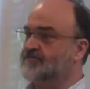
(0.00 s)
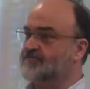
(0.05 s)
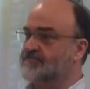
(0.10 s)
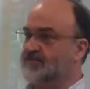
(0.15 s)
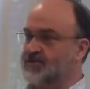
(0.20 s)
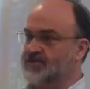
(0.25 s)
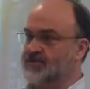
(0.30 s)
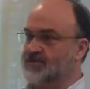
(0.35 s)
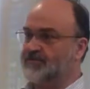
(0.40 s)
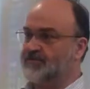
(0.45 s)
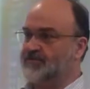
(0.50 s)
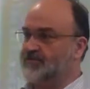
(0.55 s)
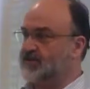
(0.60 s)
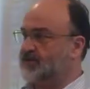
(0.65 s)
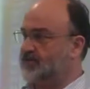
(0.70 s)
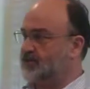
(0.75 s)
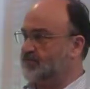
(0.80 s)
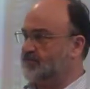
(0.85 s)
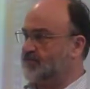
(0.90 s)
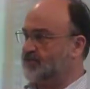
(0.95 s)
The software is
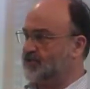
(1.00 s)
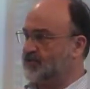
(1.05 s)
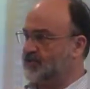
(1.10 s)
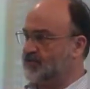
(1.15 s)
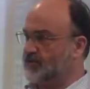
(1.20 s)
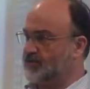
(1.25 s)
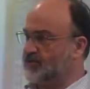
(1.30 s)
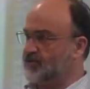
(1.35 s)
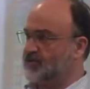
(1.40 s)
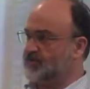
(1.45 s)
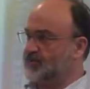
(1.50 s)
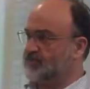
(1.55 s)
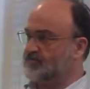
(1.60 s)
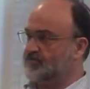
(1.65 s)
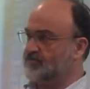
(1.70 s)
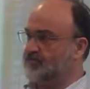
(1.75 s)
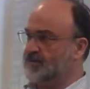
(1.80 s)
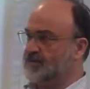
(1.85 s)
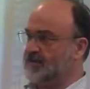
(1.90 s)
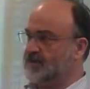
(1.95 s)
open source.
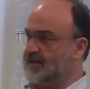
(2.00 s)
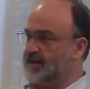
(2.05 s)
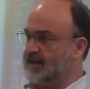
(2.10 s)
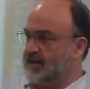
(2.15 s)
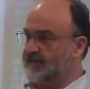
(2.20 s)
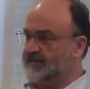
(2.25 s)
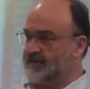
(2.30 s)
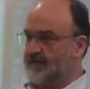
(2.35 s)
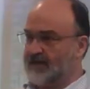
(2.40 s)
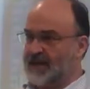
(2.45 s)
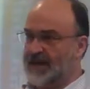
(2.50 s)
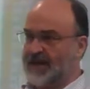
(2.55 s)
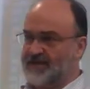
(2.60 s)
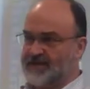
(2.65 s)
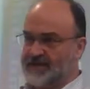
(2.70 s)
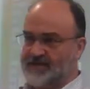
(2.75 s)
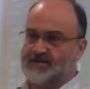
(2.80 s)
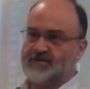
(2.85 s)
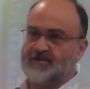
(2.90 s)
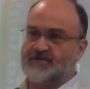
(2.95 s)
If you hand
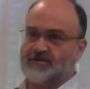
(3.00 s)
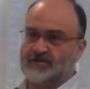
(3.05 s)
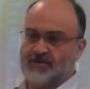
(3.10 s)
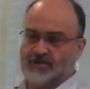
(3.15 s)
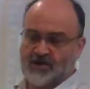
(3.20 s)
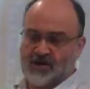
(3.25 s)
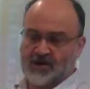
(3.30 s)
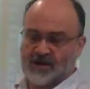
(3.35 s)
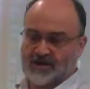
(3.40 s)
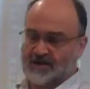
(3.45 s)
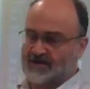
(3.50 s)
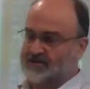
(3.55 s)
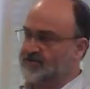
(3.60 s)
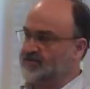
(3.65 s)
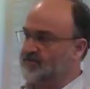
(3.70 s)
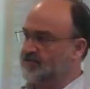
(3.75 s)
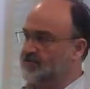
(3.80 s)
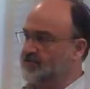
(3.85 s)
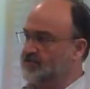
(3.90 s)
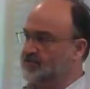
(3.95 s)
this to a child
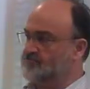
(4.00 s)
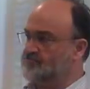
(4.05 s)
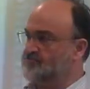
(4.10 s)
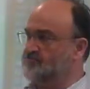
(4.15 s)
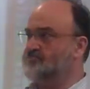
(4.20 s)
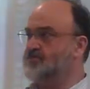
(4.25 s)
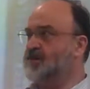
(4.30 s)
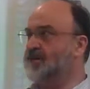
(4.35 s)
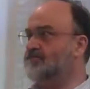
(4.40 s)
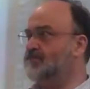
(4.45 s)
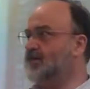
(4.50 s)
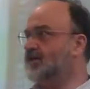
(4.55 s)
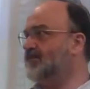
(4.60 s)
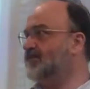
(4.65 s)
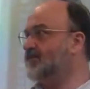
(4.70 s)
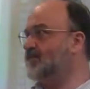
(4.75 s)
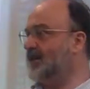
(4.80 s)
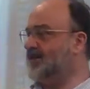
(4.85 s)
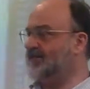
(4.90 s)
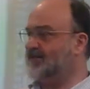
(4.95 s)
above
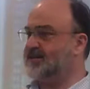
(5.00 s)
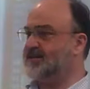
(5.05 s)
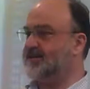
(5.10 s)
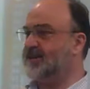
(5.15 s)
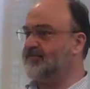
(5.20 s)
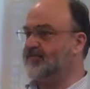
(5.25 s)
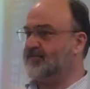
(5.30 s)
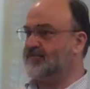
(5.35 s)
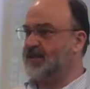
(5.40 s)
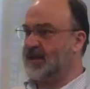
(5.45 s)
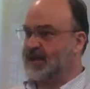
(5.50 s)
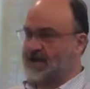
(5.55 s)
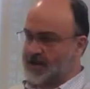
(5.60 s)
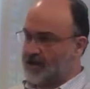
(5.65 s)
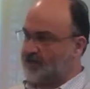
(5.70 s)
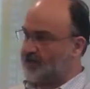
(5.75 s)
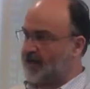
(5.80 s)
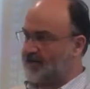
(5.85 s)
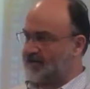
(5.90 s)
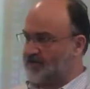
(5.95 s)
about 7, they
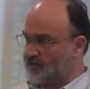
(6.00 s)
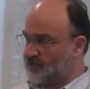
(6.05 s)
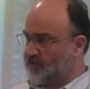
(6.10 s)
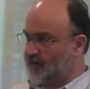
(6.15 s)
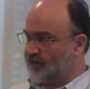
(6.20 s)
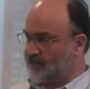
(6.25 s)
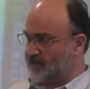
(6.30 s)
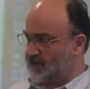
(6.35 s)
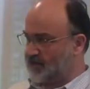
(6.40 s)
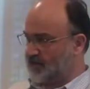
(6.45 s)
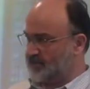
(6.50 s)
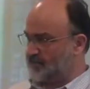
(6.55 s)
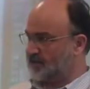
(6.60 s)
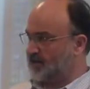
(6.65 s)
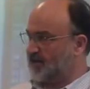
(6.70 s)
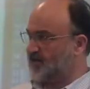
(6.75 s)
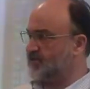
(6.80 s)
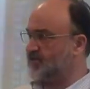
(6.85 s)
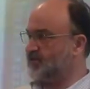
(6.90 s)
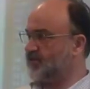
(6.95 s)
know how to wire it up
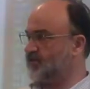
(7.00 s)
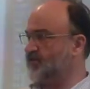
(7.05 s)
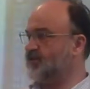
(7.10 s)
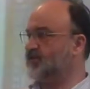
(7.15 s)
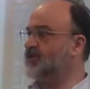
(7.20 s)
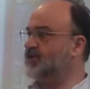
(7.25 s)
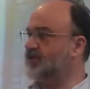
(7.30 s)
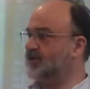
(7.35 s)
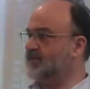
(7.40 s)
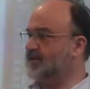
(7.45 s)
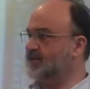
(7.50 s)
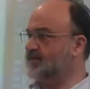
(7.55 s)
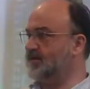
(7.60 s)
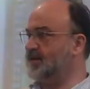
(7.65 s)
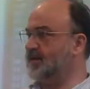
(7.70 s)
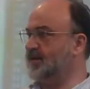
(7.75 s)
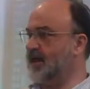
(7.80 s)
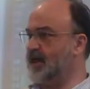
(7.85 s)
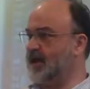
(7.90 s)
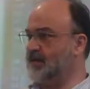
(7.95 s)
because it's just a
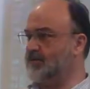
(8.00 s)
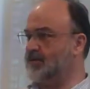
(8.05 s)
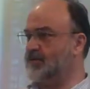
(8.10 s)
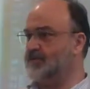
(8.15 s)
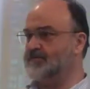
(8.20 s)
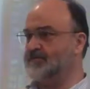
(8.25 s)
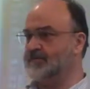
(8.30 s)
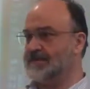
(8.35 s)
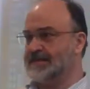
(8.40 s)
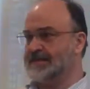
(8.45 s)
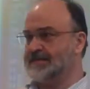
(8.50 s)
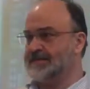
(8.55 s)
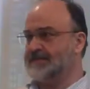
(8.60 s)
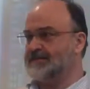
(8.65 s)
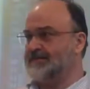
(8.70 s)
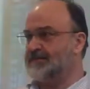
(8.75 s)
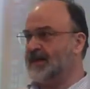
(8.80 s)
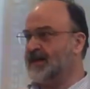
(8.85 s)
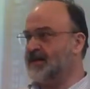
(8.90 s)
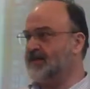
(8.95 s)
USB cable.
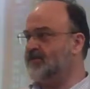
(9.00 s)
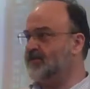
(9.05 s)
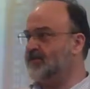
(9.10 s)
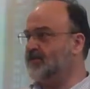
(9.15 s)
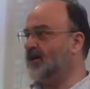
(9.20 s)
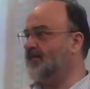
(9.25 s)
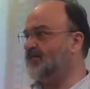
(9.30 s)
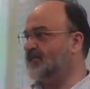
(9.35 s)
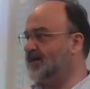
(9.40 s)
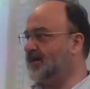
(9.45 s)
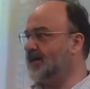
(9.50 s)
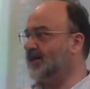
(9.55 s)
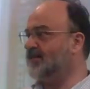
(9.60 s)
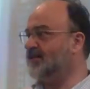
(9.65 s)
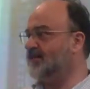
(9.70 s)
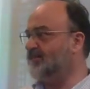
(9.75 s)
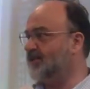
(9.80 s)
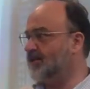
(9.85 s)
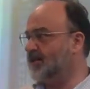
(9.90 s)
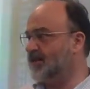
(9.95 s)
And if you don't tell
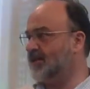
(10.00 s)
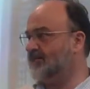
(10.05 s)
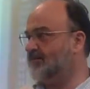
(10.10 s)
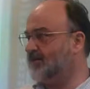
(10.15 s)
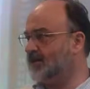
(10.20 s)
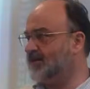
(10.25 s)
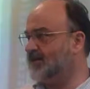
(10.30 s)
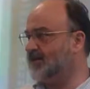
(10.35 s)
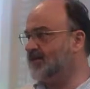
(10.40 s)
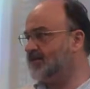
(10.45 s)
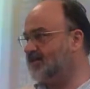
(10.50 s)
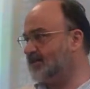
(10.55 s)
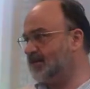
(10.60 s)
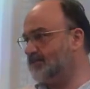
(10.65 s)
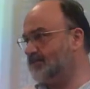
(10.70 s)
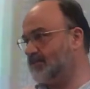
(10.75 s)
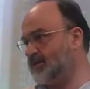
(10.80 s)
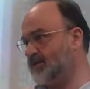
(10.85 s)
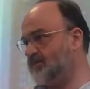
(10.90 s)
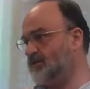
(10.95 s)
them that they're writing C++
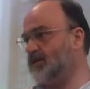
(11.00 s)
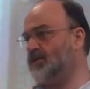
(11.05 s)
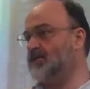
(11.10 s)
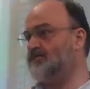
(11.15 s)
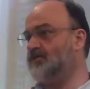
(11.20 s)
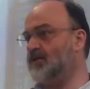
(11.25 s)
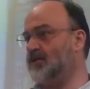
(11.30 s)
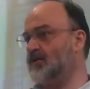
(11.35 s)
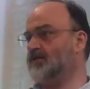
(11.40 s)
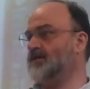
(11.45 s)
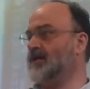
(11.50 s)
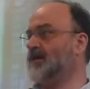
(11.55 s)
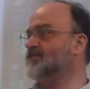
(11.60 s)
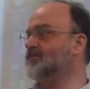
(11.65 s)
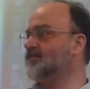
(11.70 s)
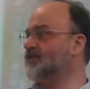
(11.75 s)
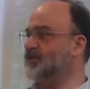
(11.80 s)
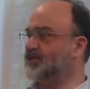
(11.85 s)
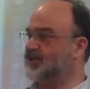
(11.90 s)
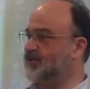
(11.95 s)
programs,
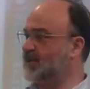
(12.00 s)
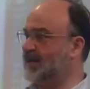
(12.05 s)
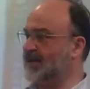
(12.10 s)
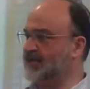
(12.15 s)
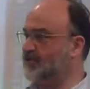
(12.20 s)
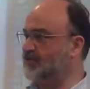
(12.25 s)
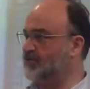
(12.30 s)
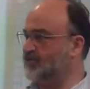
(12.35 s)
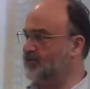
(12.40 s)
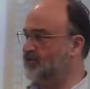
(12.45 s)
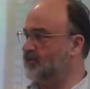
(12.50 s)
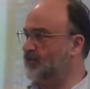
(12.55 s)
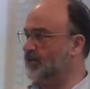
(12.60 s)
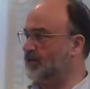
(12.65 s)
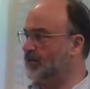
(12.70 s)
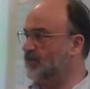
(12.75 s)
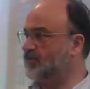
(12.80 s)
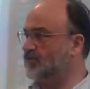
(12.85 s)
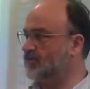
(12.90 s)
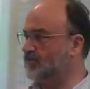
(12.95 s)
they just get on and do
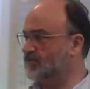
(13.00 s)
it.